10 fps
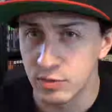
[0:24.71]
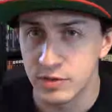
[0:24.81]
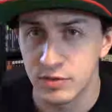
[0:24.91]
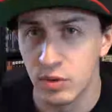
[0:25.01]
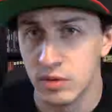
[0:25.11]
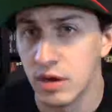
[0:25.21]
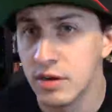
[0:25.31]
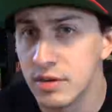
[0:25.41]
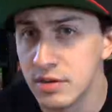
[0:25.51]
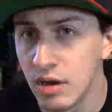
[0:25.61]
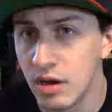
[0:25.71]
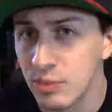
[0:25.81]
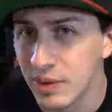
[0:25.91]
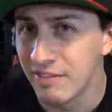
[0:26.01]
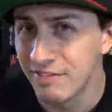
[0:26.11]
We sold Until Dawn,
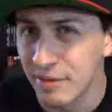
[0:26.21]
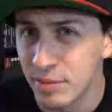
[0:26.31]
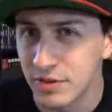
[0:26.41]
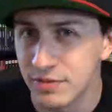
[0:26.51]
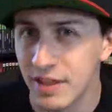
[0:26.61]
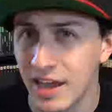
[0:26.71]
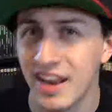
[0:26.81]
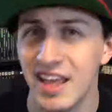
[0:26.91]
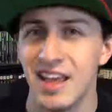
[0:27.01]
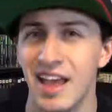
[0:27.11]
we got $5 for that,